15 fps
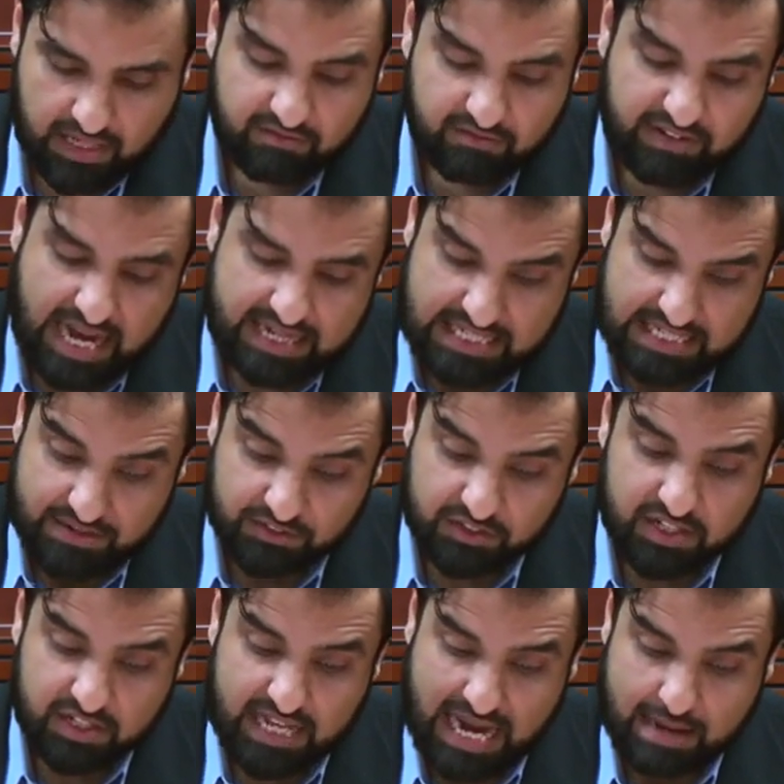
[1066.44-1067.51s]
In fact, even
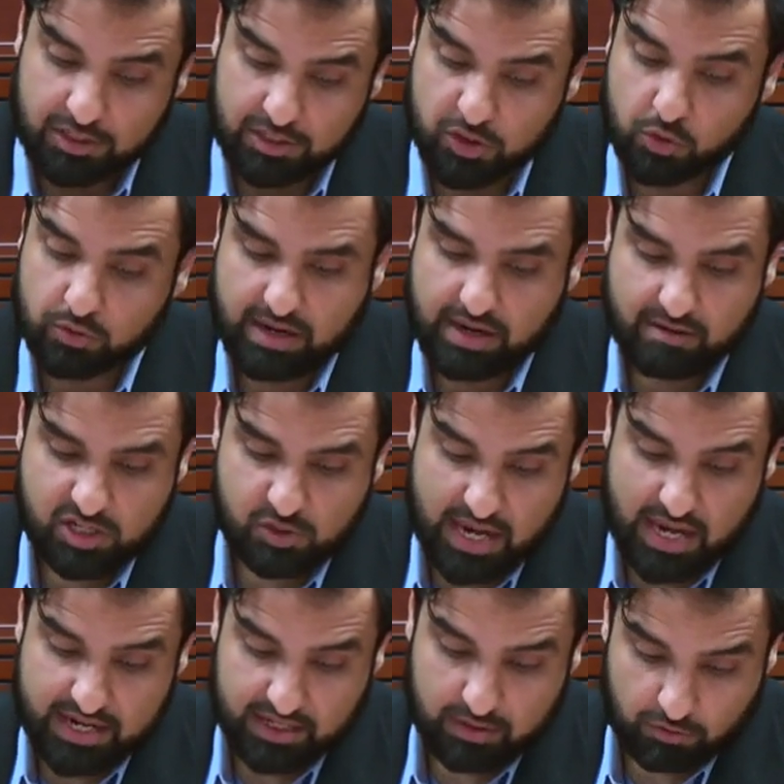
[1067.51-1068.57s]
the name the two
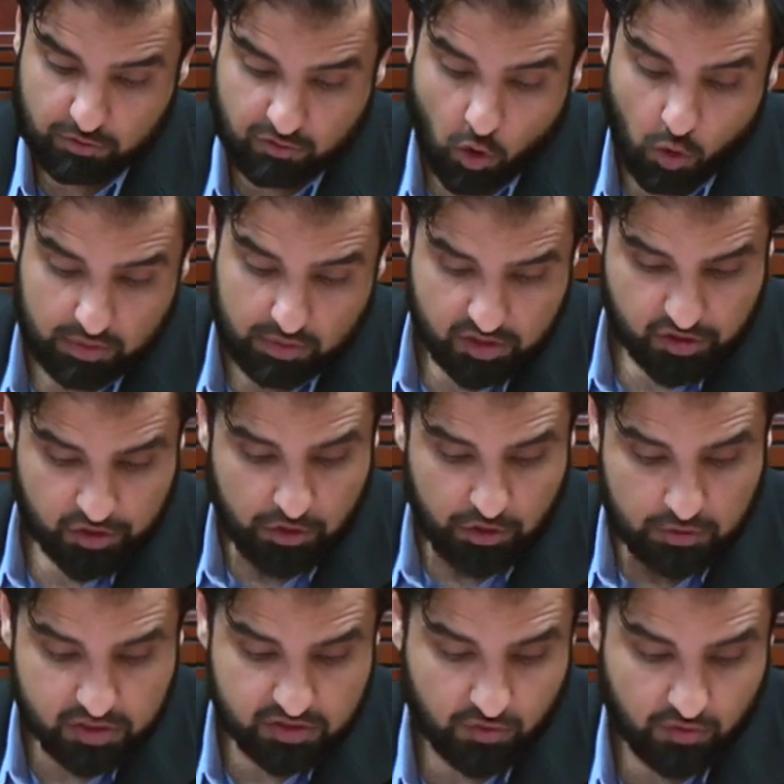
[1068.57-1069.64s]
charismatic reformers
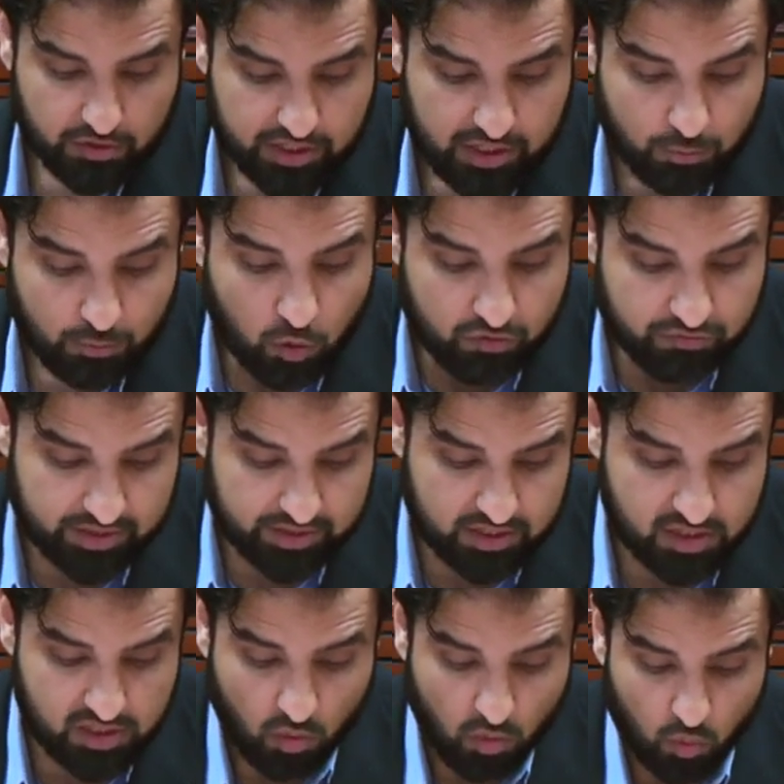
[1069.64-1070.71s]
used for their
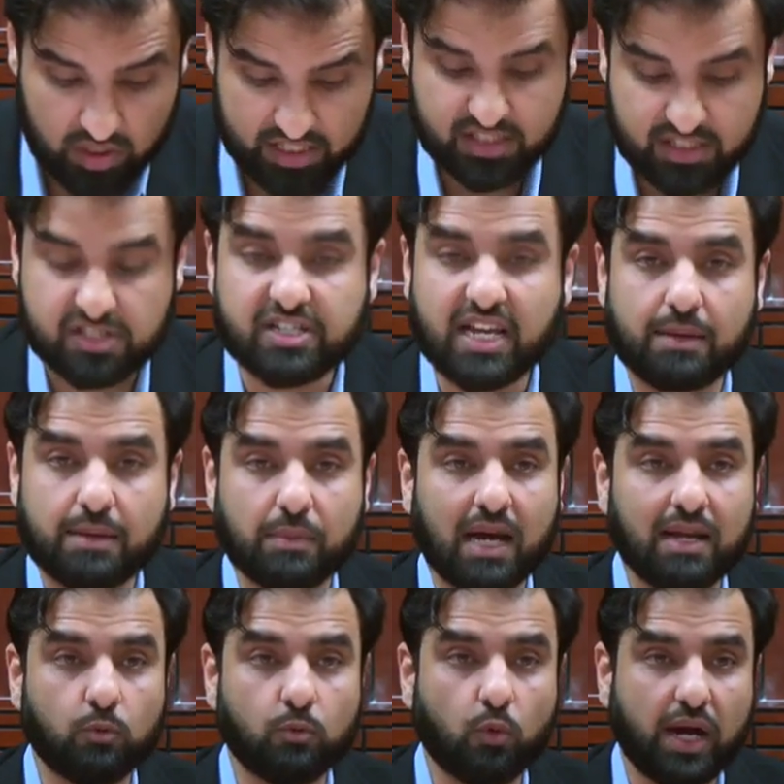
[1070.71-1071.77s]
movement was the same,
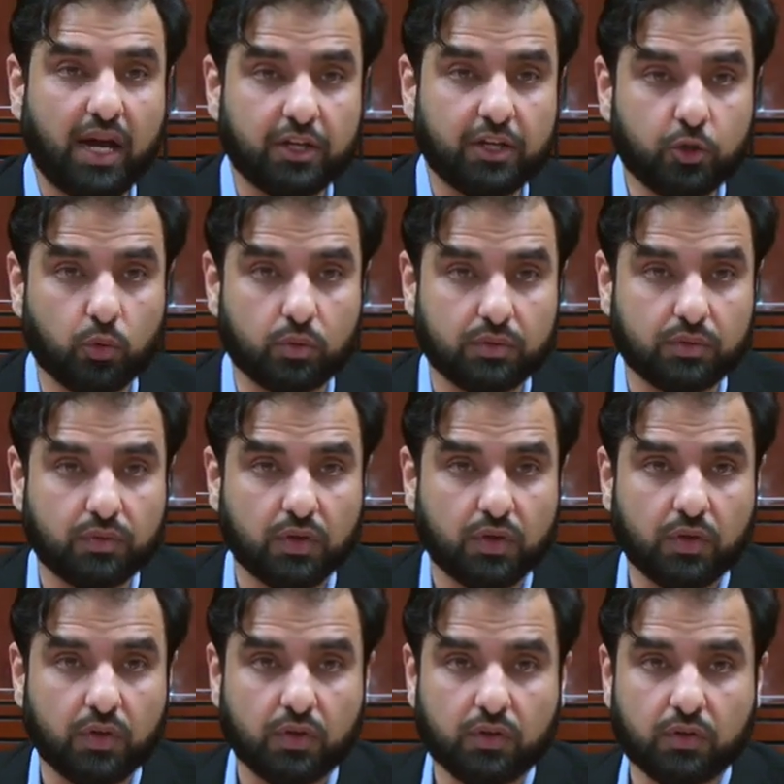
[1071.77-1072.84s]
al-Muwahhidun,
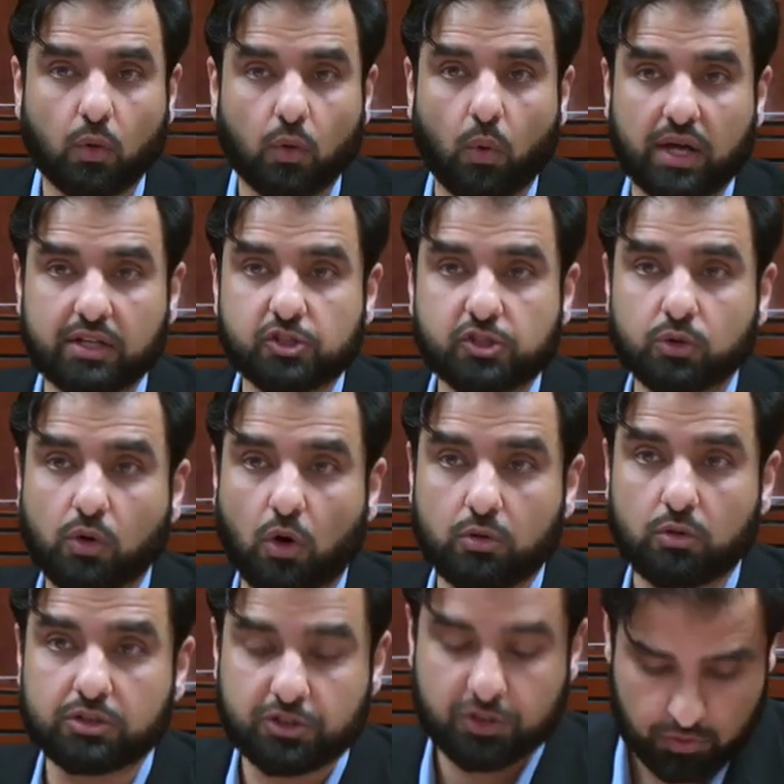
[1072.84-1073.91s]
the ones who
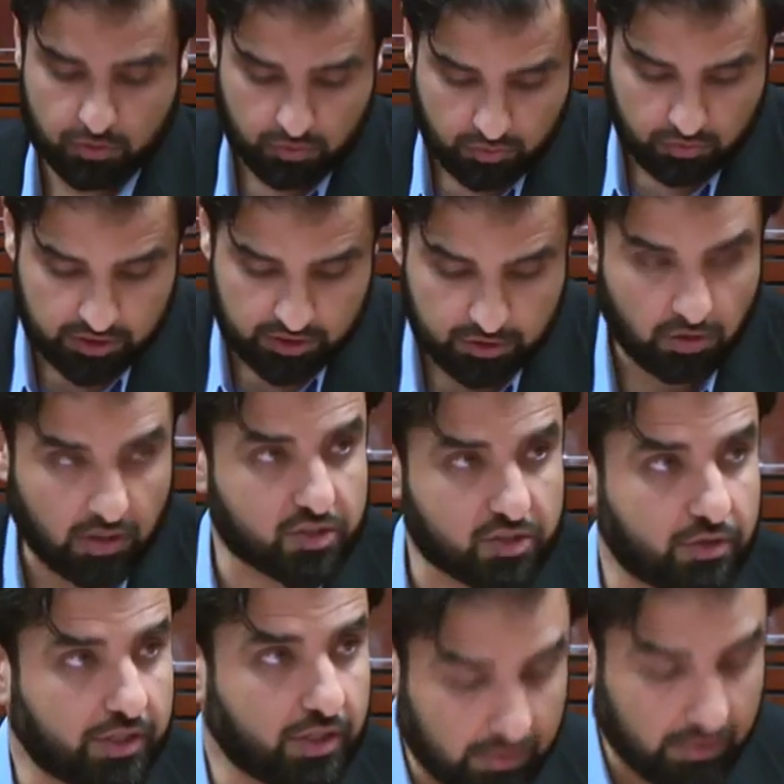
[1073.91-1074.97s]
hold to the
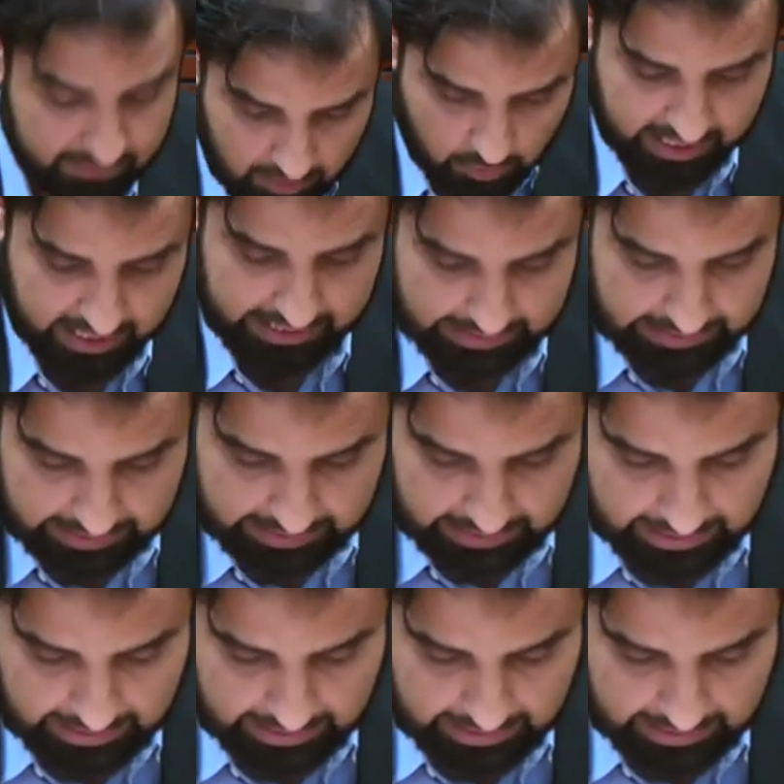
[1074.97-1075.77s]
doctrine of Tawheed.